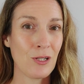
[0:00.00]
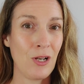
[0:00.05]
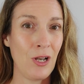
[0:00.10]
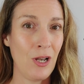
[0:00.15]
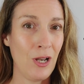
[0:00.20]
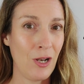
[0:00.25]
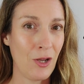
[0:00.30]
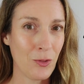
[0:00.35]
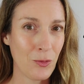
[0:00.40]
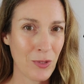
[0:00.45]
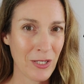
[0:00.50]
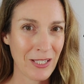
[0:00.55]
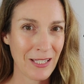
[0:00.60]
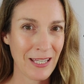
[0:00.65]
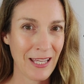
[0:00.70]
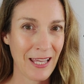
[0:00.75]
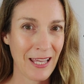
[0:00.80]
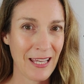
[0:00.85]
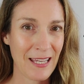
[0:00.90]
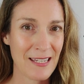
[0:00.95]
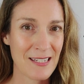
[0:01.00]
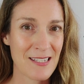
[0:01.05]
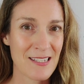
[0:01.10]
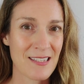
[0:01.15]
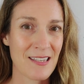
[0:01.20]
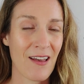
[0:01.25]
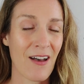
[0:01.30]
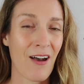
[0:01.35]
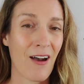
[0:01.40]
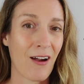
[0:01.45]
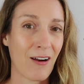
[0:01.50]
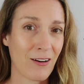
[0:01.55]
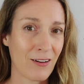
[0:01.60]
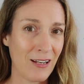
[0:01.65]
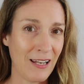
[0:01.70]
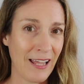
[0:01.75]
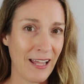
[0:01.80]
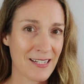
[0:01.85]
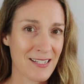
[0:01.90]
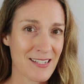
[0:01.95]
lowercase r
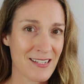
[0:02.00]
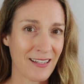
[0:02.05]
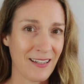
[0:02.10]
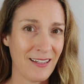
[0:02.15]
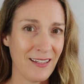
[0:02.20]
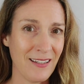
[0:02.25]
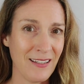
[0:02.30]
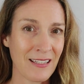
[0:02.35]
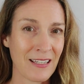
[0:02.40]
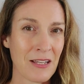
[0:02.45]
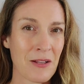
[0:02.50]
letter,